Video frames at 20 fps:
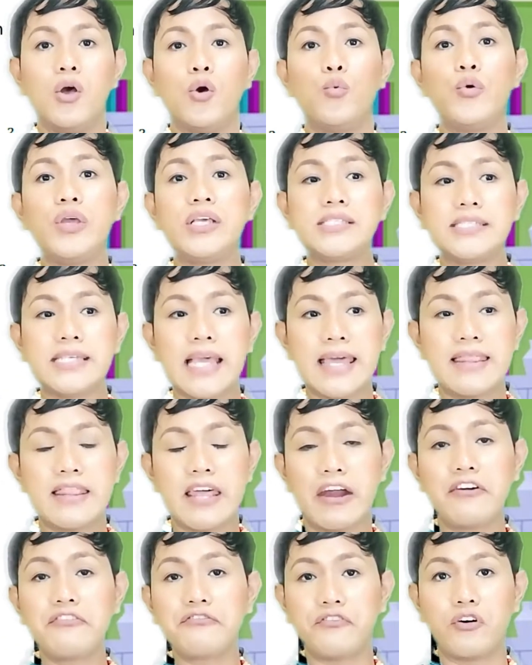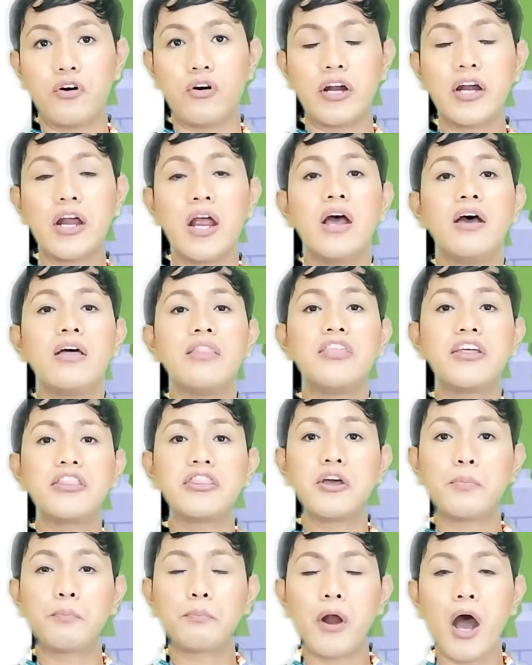we say therefore that
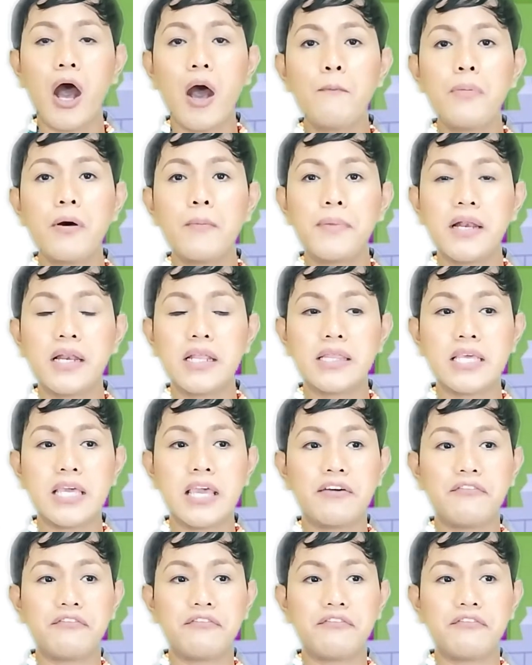the probability